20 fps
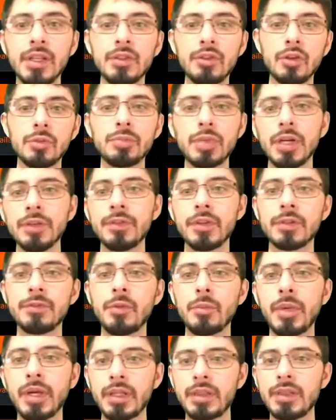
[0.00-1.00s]
Total profit of
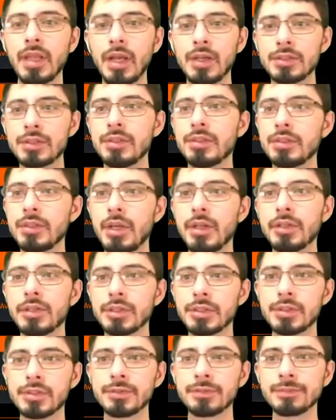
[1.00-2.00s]
about
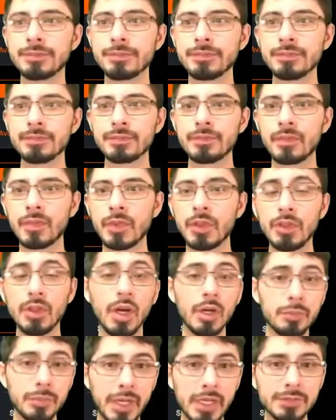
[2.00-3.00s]
$1,000.
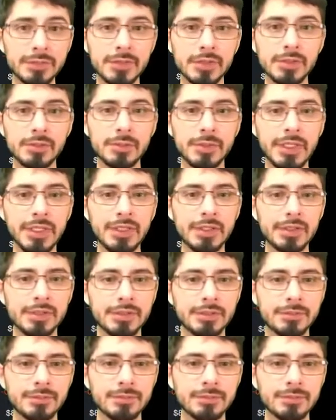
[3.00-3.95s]
Not bad for a REIT.